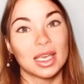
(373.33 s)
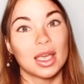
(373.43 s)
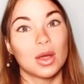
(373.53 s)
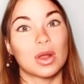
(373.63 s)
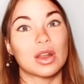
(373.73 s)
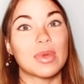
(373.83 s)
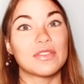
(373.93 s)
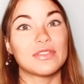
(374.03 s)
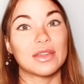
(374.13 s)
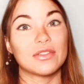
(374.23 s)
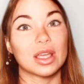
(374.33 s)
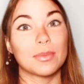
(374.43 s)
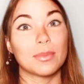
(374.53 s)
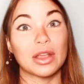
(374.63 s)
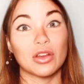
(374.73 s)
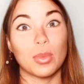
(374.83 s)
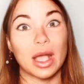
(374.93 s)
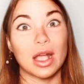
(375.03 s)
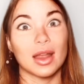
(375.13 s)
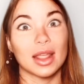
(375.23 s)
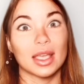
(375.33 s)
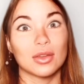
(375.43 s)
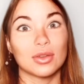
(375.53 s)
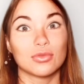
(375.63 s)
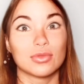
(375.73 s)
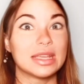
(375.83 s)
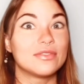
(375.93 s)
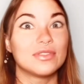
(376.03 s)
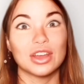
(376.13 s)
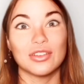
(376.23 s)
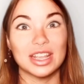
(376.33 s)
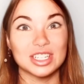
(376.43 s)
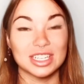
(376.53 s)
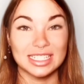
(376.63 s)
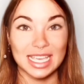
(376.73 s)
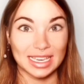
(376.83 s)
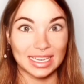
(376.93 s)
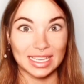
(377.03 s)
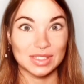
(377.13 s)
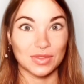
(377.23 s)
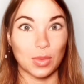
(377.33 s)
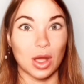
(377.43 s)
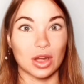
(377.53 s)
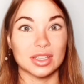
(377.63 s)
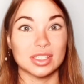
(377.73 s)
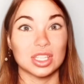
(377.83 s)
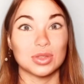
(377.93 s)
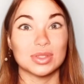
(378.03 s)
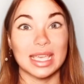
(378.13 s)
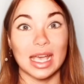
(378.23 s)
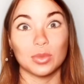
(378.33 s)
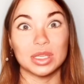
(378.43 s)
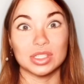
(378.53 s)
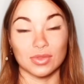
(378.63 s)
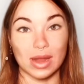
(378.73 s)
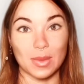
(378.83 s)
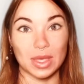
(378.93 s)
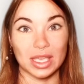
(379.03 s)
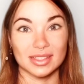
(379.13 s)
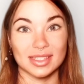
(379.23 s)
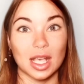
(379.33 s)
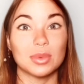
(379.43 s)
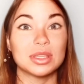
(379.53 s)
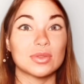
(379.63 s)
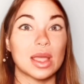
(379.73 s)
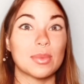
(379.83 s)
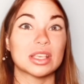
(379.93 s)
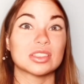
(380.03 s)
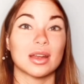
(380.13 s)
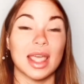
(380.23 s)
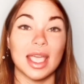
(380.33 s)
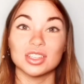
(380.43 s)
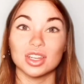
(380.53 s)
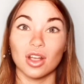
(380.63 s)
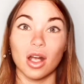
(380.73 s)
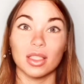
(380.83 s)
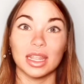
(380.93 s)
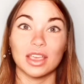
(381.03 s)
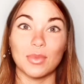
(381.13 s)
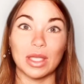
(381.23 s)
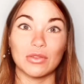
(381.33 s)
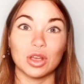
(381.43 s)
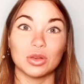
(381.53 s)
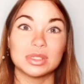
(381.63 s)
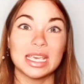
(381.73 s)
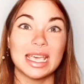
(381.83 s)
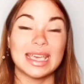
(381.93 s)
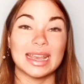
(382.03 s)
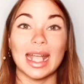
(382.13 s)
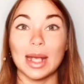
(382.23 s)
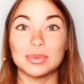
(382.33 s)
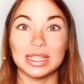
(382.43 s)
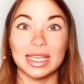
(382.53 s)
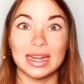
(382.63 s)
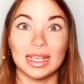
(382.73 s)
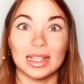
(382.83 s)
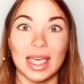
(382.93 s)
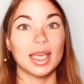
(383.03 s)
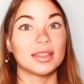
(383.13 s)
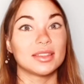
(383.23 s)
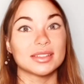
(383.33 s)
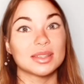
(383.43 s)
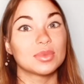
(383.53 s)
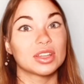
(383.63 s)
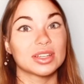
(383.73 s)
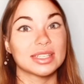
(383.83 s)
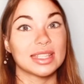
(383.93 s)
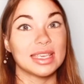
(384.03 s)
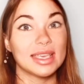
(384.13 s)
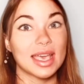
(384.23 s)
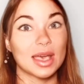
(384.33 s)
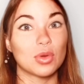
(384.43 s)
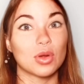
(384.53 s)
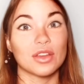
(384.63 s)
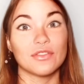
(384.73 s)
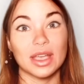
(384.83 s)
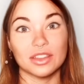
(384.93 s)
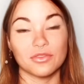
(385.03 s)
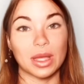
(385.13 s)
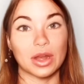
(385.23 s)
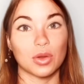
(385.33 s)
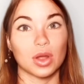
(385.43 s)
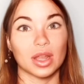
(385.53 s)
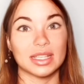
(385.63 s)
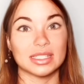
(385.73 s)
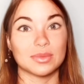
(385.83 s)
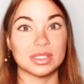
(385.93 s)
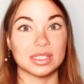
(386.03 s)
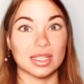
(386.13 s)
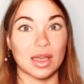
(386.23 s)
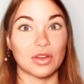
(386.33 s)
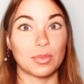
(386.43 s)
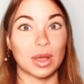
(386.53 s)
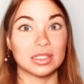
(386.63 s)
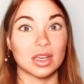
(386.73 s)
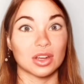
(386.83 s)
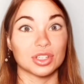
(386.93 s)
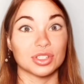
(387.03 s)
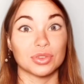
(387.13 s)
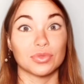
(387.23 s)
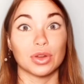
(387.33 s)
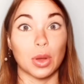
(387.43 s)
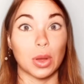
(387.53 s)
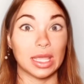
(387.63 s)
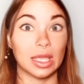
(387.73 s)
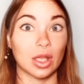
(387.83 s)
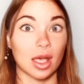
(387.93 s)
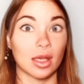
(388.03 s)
One of my favorite microbiotic reinvigoration techniques for water is to use Kelby ceramics. Kelby ceramics are an ancient colony of microbes encapsulated in clay, and they're similar to the EM or effective microorganisms discovered by Dr. Teruo Higa.